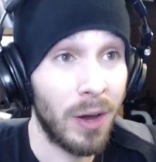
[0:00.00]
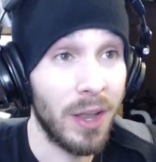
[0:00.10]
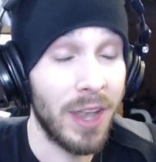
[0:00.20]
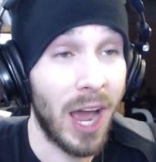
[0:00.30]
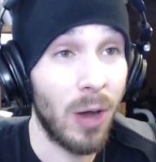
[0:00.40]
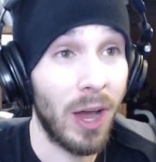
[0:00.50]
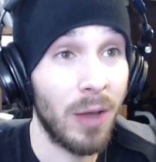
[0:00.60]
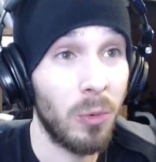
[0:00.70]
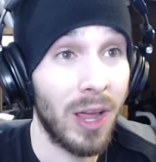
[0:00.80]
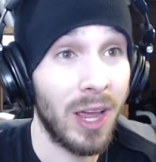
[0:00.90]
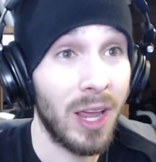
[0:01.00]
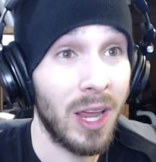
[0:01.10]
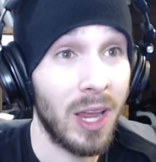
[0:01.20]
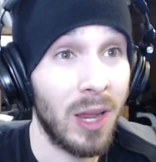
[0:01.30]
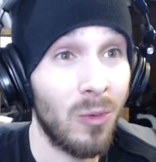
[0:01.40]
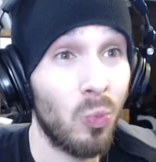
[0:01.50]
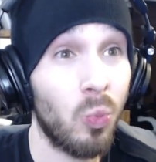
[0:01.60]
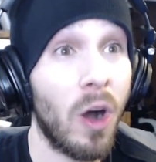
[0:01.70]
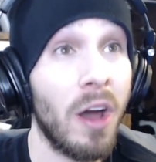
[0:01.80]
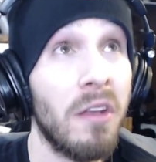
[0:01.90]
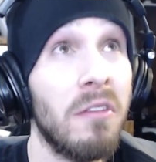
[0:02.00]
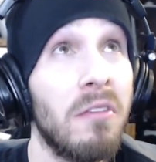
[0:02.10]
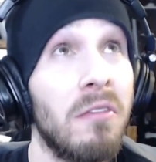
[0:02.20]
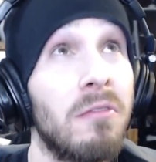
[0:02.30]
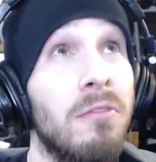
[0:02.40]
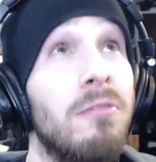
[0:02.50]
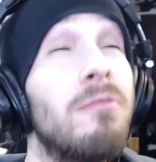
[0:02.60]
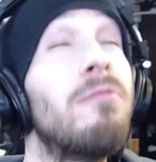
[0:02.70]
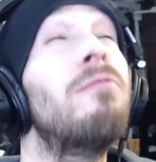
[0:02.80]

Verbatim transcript: but now I weigh one.